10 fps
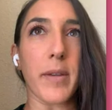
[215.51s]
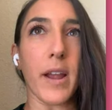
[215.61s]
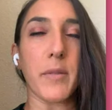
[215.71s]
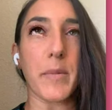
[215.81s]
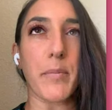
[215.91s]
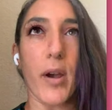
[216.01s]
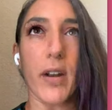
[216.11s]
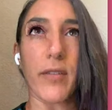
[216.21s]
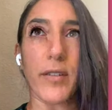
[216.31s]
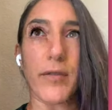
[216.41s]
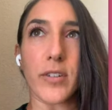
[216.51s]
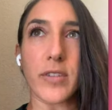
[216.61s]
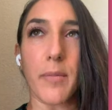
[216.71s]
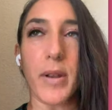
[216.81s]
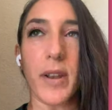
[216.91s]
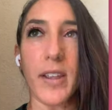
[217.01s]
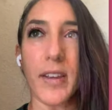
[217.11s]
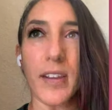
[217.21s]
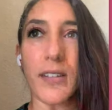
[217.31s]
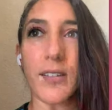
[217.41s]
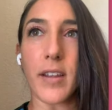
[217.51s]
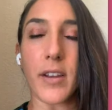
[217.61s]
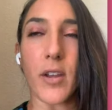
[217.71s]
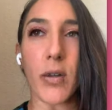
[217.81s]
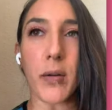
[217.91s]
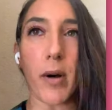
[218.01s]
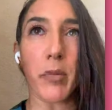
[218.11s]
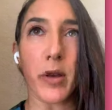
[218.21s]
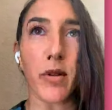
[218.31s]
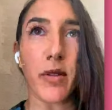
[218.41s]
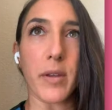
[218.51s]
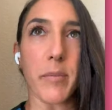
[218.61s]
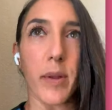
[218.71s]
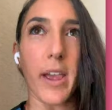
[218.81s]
I mean, I'd be proud of her for stepping in and going public with it.